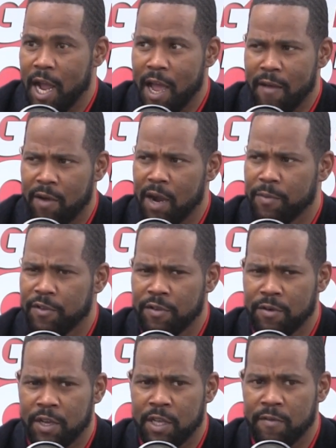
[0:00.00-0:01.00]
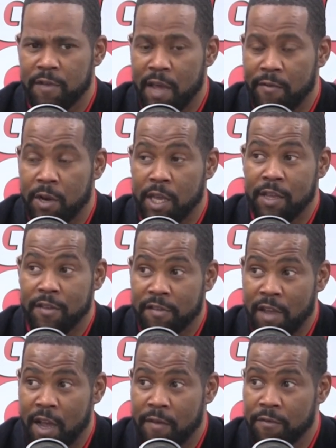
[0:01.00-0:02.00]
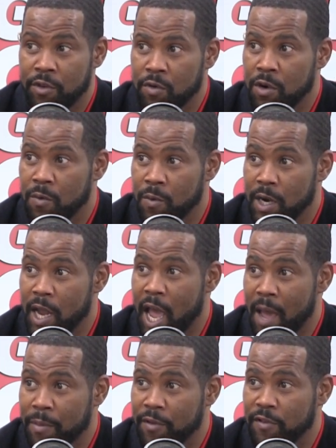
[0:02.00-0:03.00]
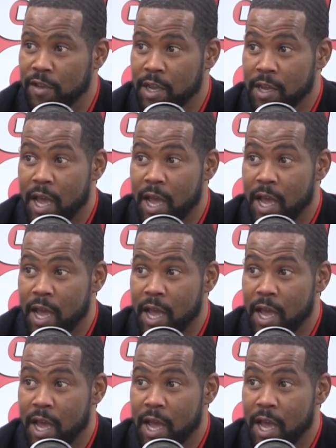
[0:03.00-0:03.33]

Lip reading: I have an opportunity of having an inside view on what happens